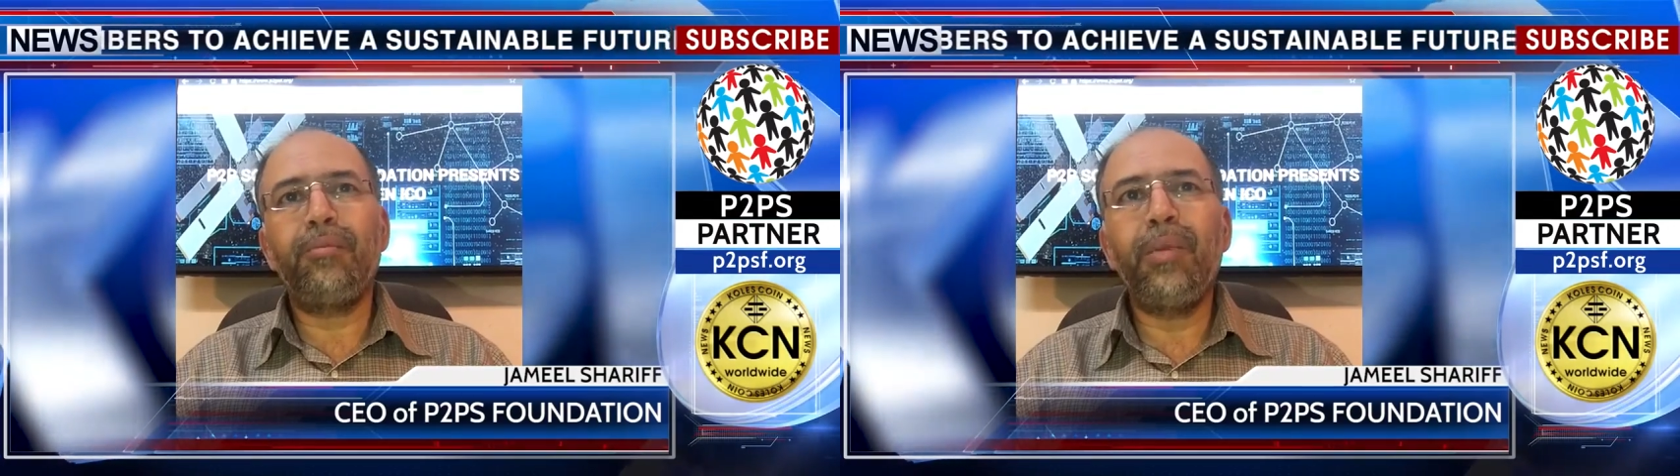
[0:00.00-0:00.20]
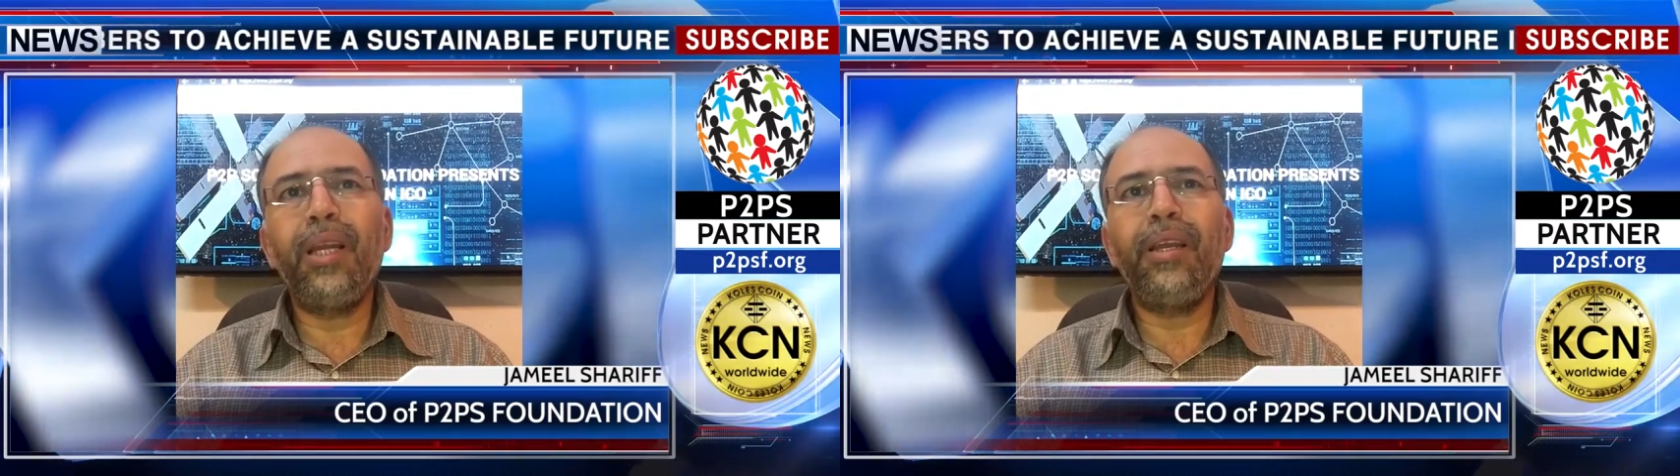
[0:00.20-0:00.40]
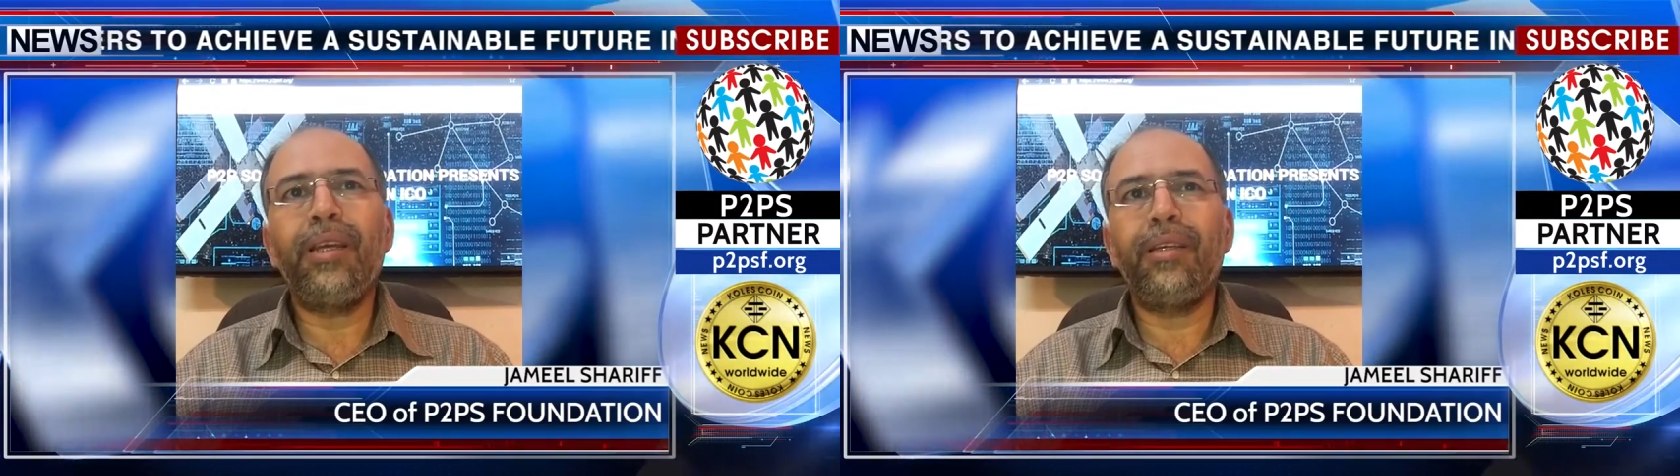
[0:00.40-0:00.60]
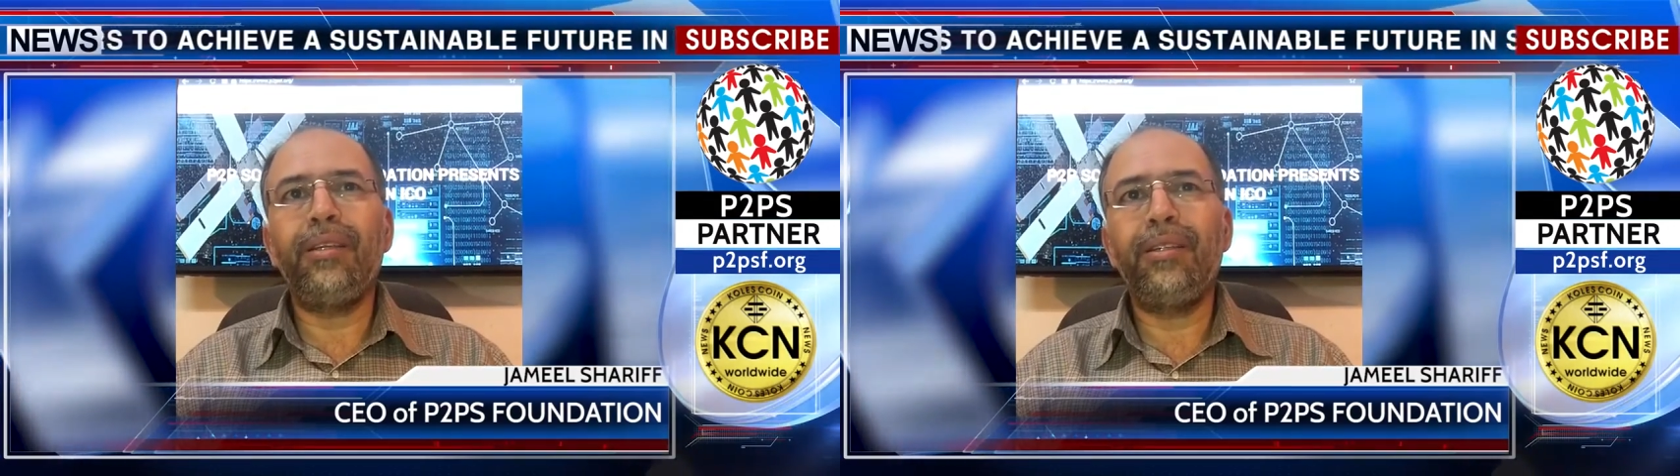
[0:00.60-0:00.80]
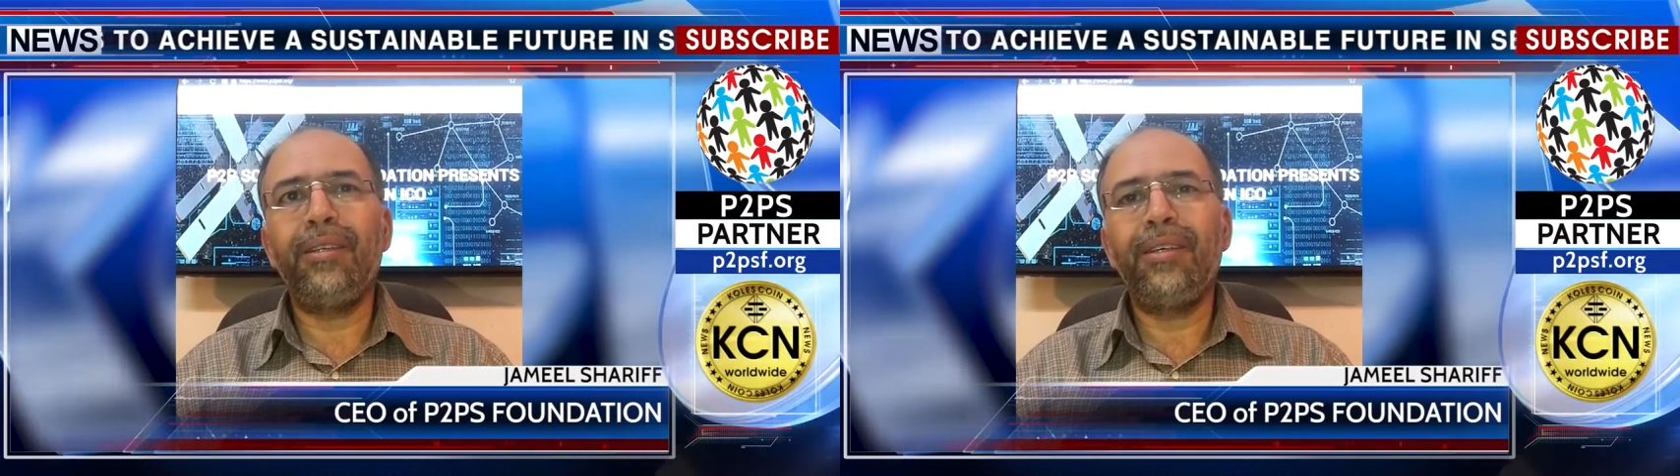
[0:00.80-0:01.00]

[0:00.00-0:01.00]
million